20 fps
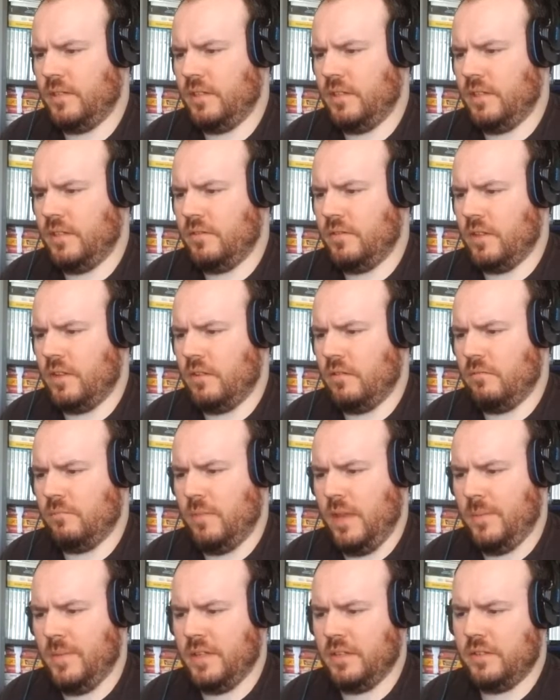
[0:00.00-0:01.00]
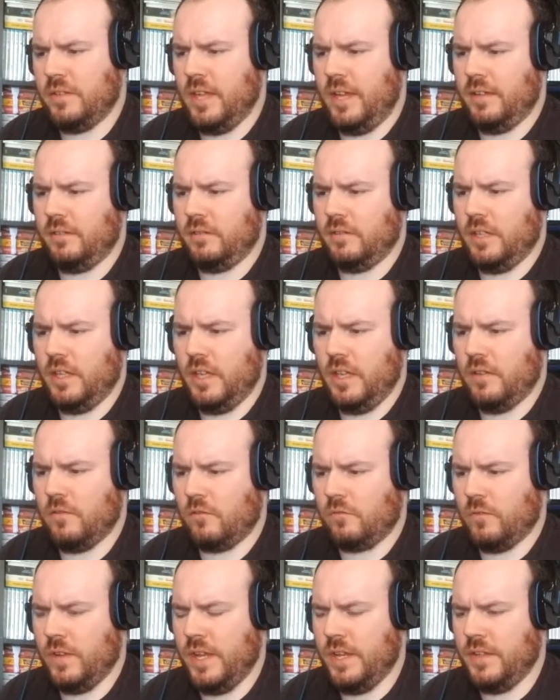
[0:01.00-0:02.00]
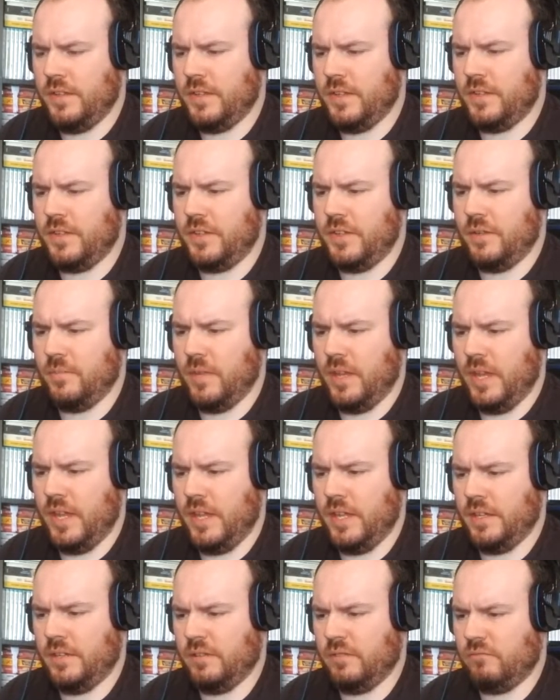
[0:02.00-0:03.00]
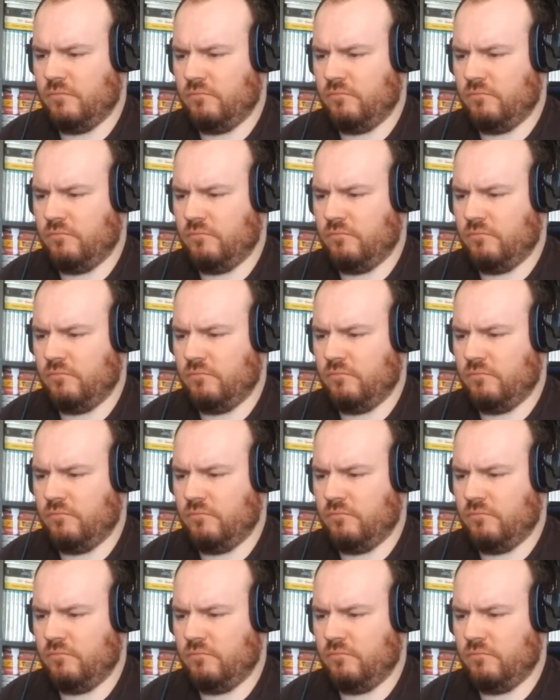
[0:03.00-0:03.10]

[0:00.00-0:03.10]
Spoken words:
So maybe it's like the ring system in